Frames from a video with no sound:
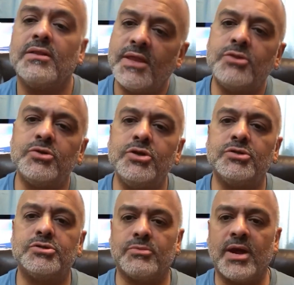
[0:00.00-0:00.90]
than through
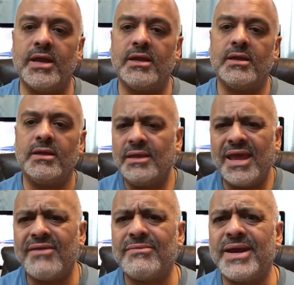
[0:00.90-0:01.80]
YouTube, right?
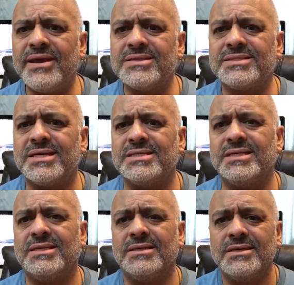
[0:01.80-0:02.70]
Everybody else does it.